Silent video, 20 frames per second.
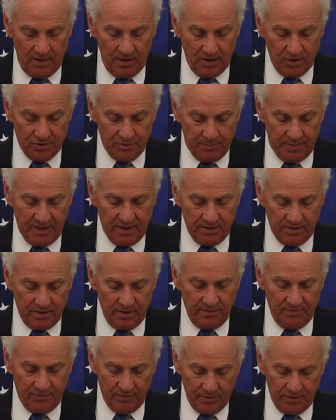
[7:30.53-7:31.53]

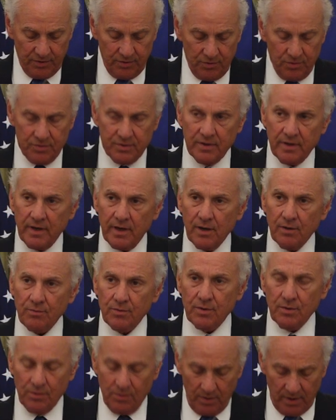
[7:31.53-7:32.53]
especially for those in our
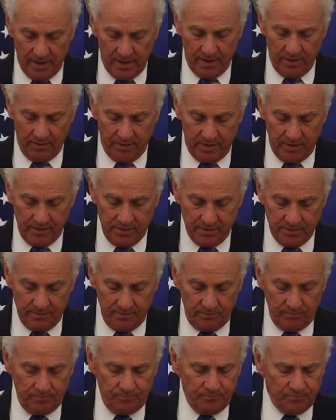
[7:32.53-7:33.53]
rural areas.
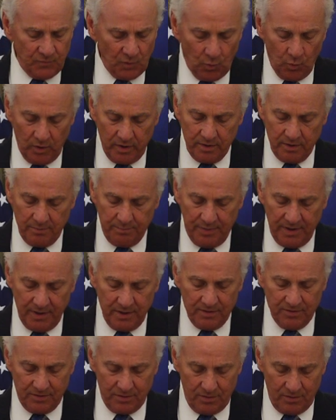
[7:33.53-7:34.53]
What
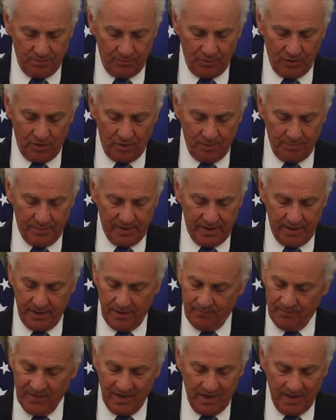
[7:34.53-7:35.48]
depends on broadband?